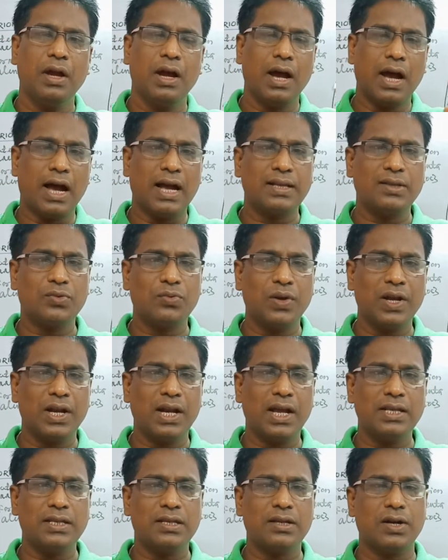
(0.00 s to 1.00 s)
as well
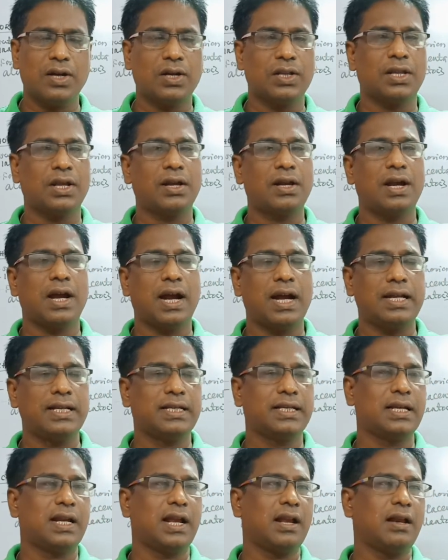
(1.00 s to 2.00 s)
as other
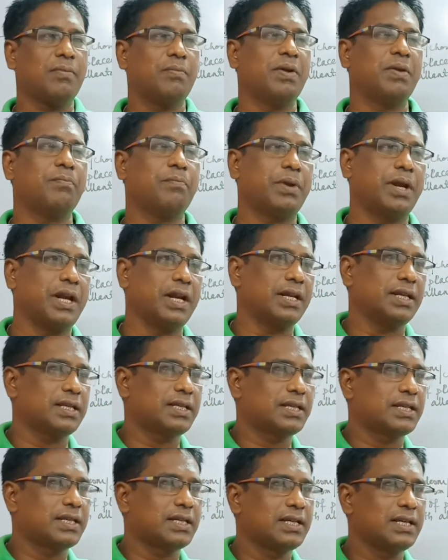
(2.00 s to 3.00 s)
additional
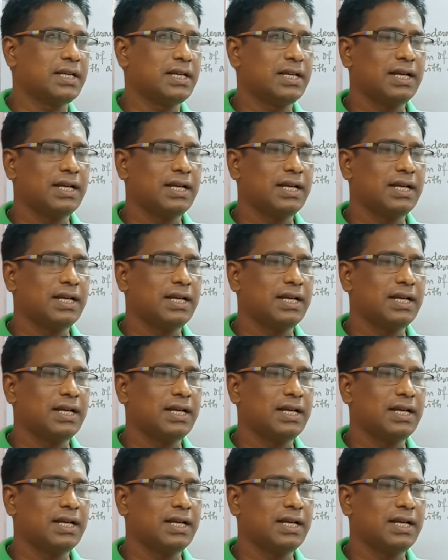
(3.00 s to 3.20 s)
membranes,